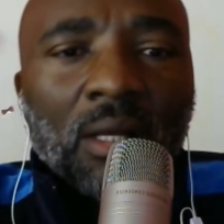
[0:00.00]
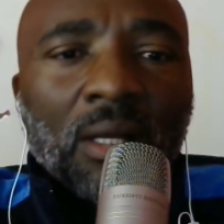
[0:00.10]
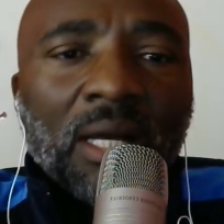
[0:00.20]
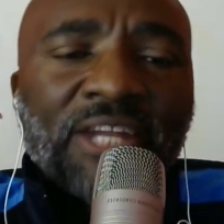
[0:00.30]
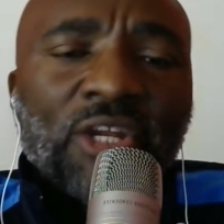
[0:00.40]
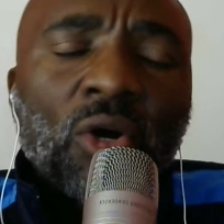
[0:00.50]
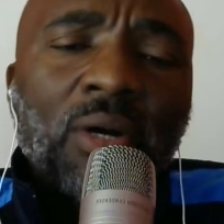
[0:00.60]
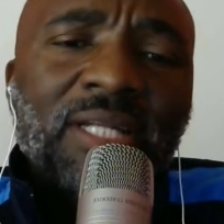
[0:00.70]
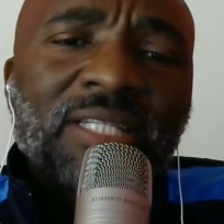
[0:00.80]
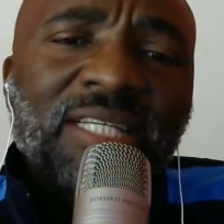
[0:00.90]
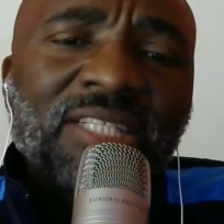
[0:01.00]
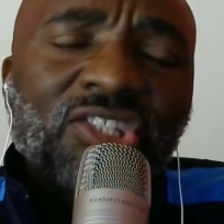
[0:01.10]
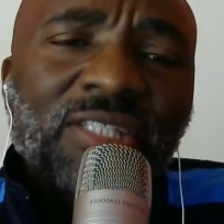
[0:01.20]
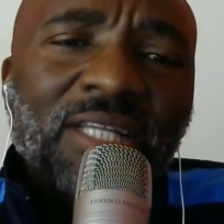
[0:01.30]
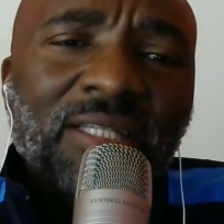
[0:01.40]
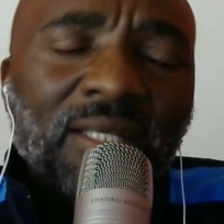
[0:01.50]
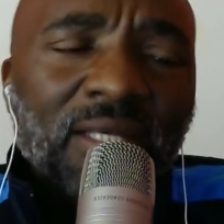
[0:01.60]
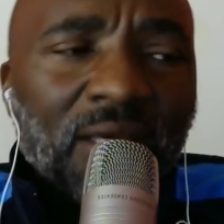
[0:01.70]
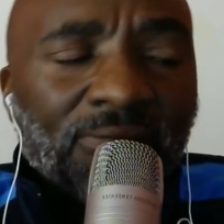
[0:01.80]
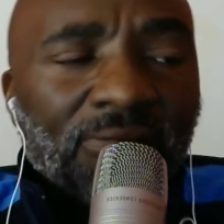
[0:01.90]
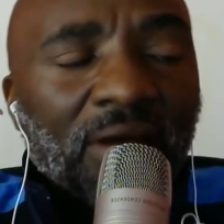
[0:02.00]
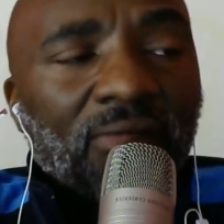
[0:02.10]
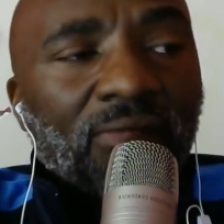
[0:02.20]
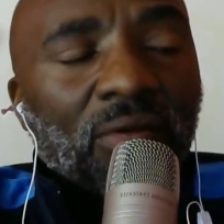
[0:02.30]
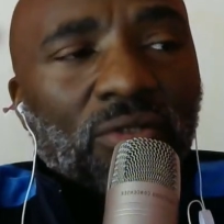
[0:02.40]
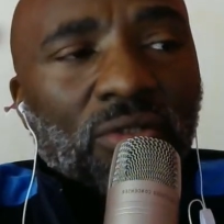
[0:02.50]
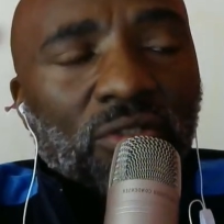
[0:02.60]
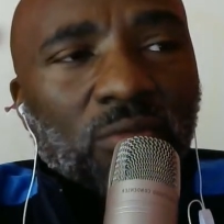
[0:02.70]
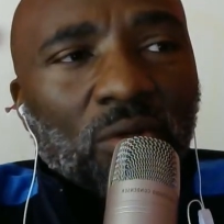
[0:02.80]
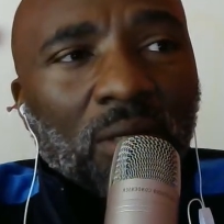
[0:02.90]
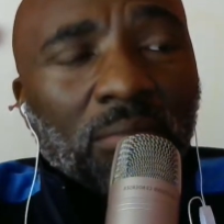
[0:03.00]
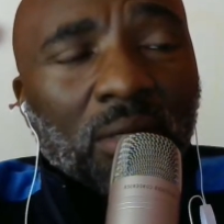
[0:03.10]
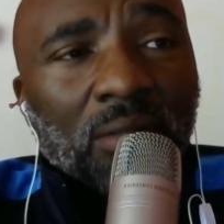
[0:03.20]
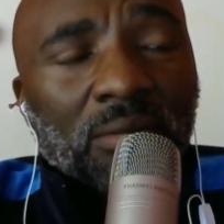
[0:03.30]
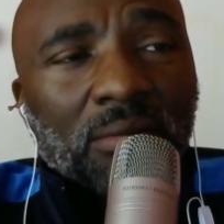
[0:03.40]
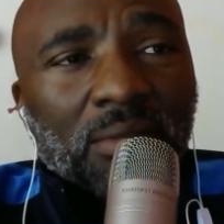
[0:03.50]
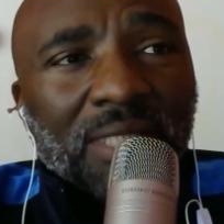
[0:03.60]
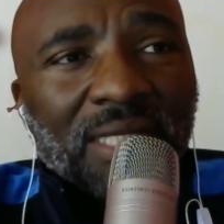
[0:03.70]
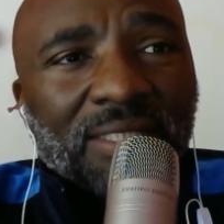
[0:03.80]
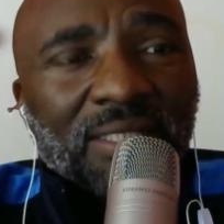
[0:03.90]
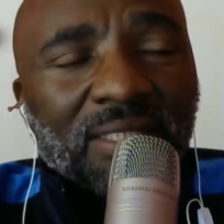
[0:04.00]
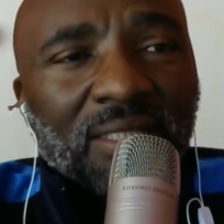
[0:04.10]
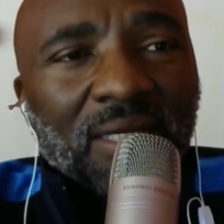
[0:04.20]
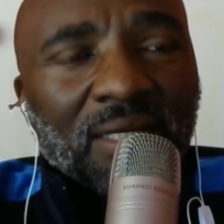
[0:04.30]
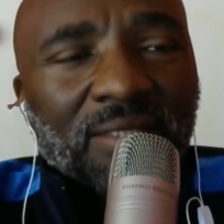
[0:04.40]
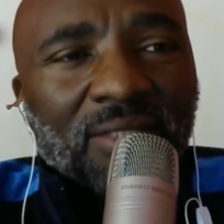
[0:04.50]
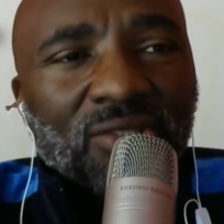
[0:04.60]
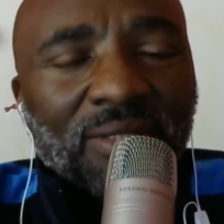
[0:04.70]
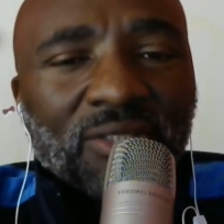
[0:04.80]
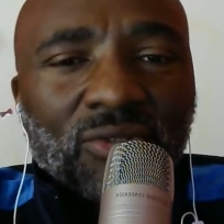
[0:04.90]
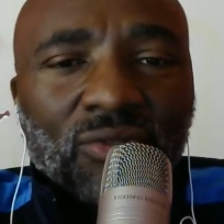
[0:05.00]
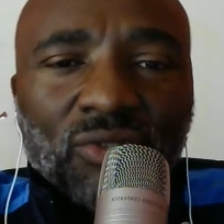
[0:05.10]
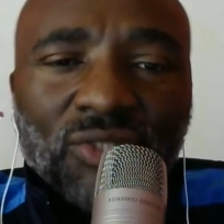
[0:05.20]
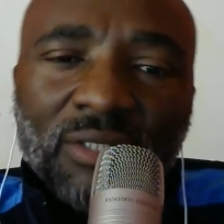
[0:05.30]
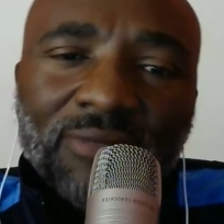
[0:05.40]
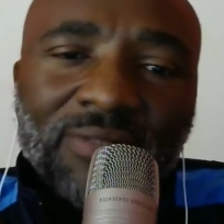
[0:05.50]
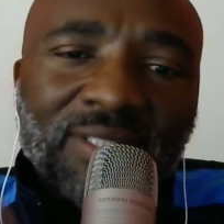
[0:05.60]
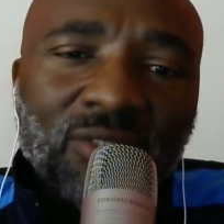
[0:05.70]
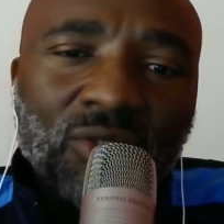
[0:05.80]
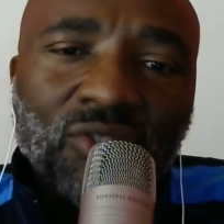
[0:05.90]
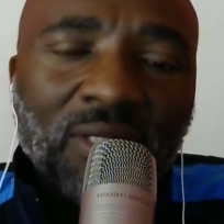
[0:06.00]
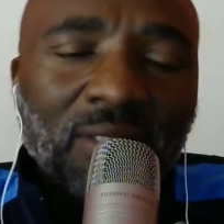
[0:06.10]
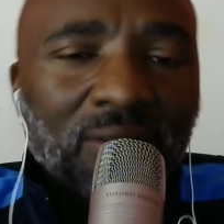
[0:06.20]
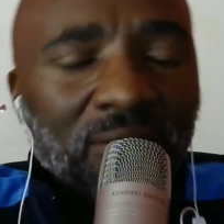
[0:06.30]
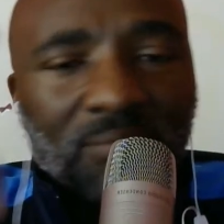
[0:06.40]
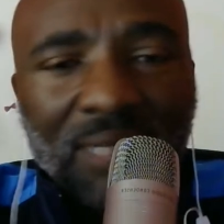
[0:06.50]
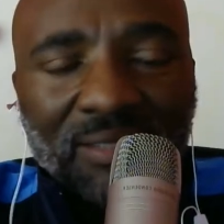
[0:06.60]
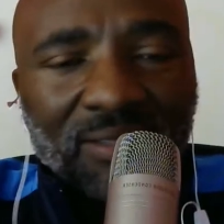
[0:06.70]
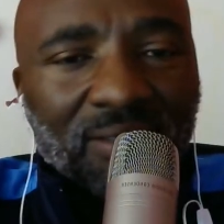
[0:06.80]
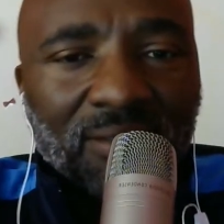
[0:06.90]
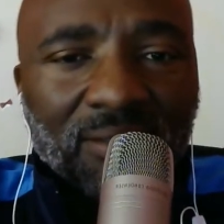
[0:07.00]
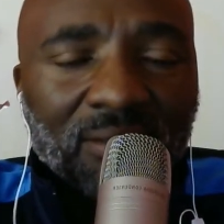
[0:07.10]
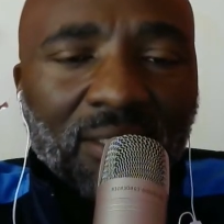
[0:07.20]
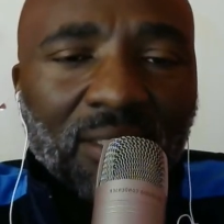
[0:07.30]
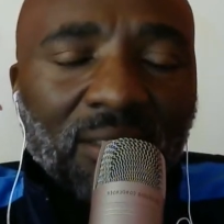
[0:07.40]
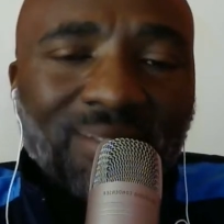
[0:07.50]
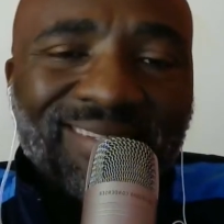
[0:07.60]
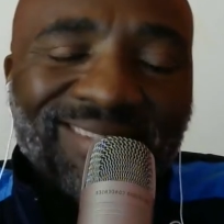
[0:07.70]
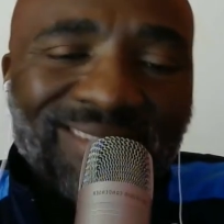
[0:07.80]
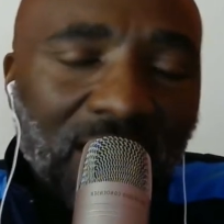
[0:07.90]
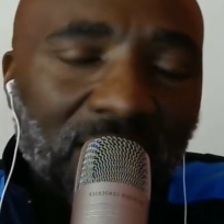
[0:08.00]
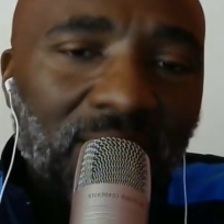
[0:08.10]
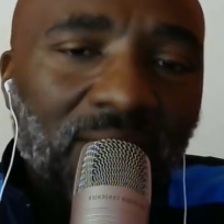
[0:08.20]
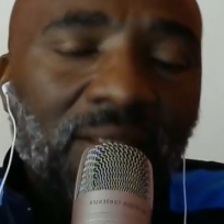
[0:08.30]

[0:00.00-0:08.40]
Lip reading: I know organizations like the EFF also spoke about starting a tertiary institution. Obviously, socialist, Marxist, it's a start.